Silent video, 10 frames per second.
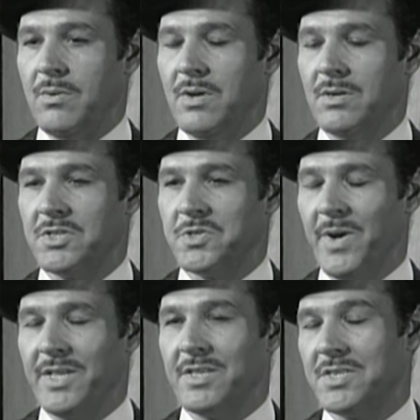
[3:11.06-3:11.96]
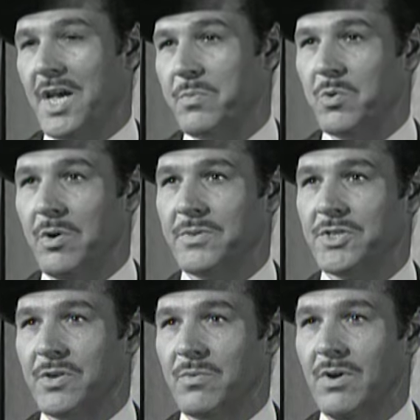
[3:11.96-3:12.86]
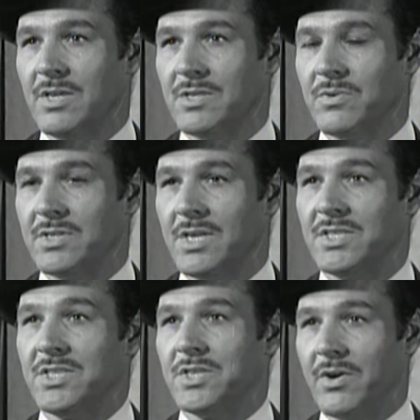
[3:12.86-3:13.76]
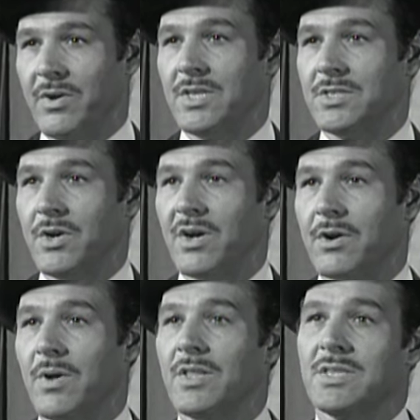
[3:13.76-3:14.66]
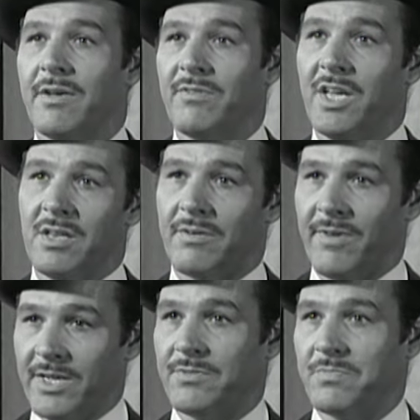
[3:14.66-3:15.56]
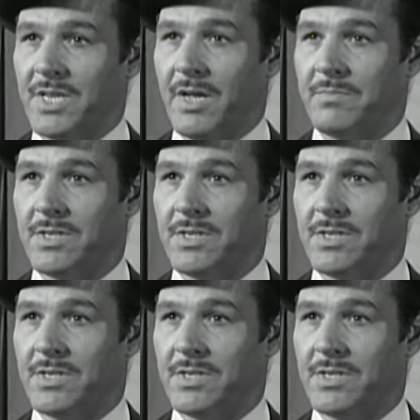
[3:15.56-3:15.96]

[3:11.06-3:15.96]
Well, despite the type of woman she was, it was necessary that Sarah Carruthers have legal advice from time to